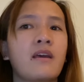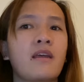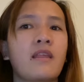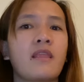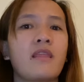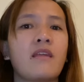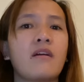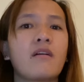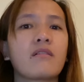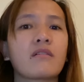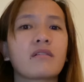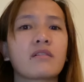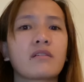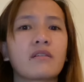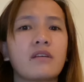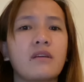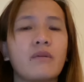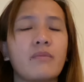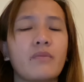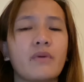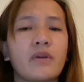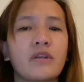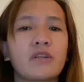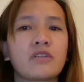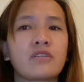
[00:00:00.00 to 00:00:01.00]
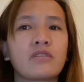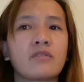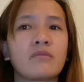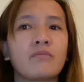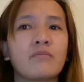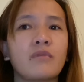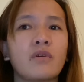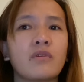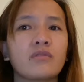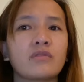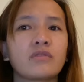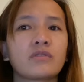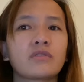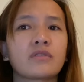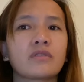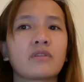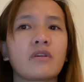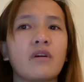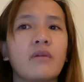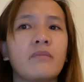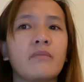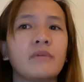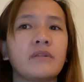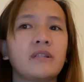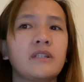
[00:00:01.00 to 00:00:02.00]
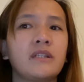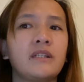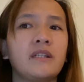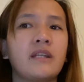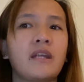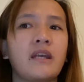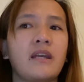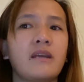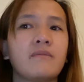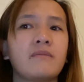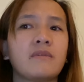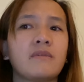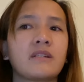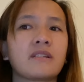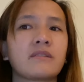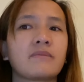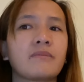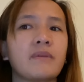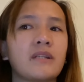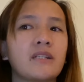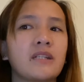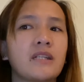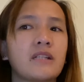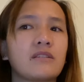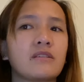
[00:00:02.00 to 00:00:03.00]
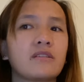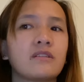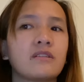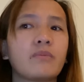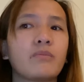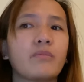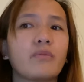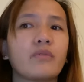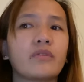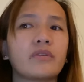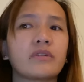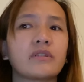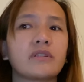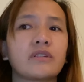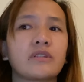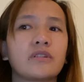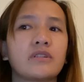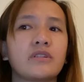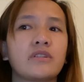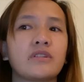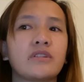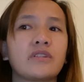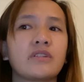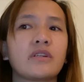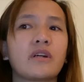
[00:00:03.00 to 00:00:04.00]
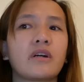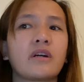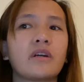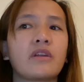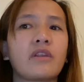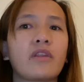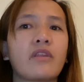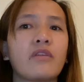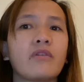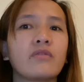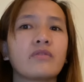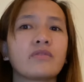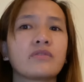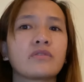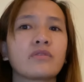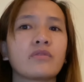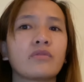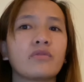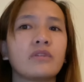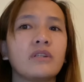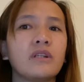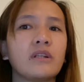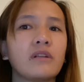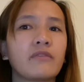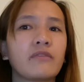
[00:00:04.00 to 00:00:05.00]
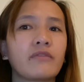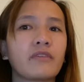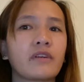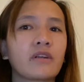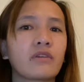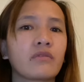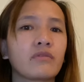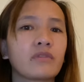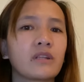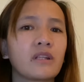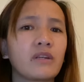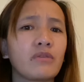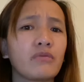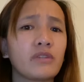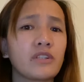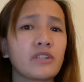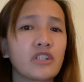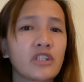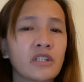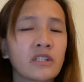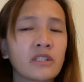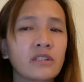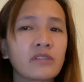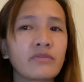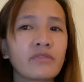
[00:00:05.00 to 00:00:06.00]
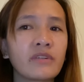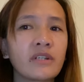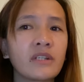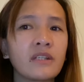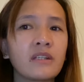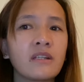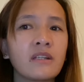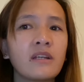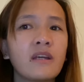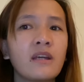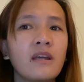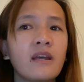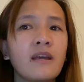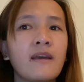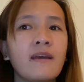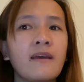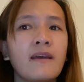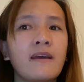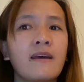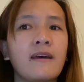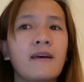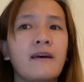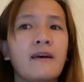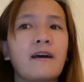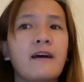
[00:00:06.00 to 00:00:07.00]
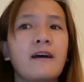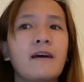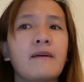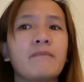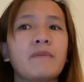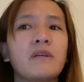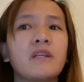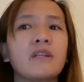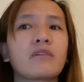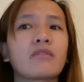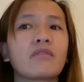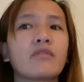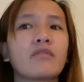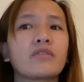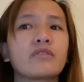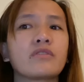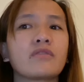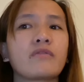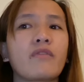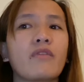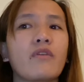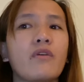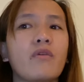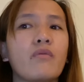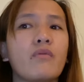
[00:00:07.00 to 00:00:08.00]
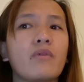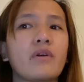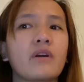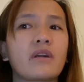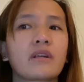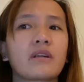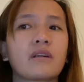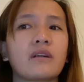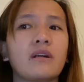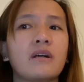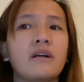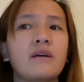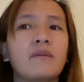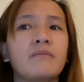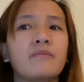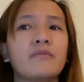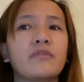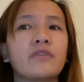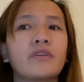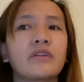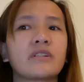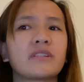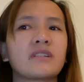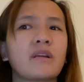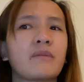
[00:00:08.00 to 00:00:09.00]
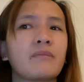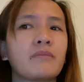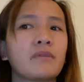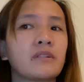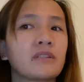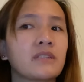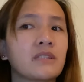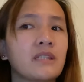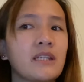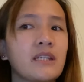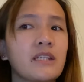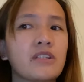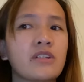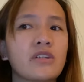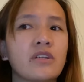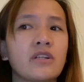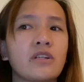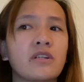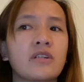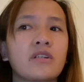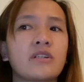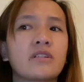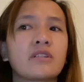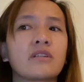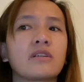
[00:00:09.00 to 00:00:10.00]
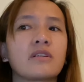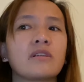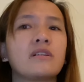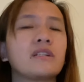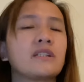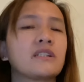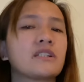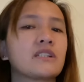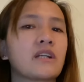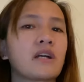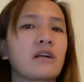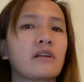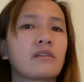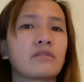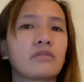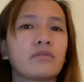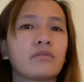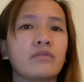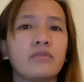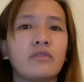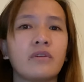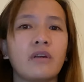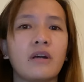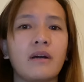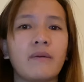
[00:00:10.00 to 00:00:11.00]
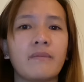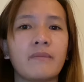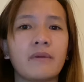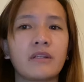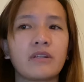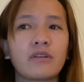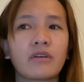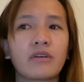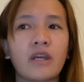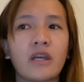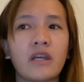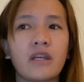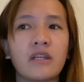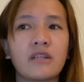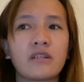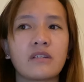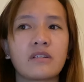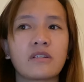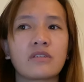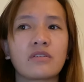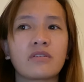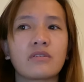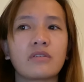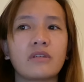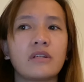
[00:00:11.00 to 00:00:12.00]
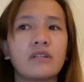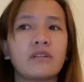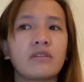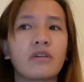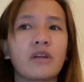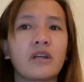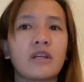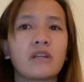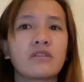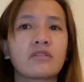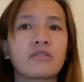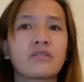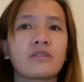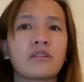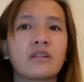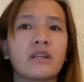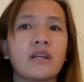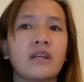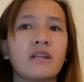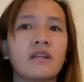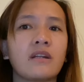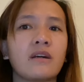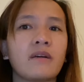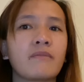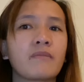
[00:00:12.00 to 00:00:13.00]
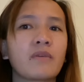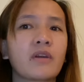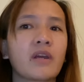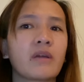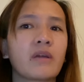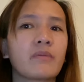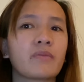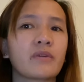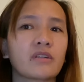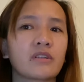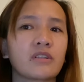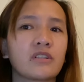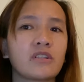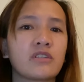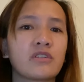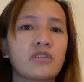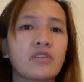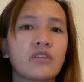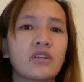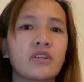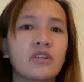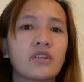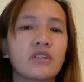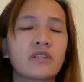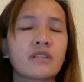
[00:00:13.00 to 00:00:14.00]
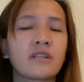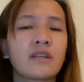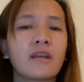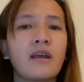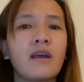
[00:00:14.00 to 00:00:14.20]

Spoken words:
The occupation most commonly named as mandated reporters are those who deal frequently with children in the course of their work. For example, teachers, early childhood education and care practitioners,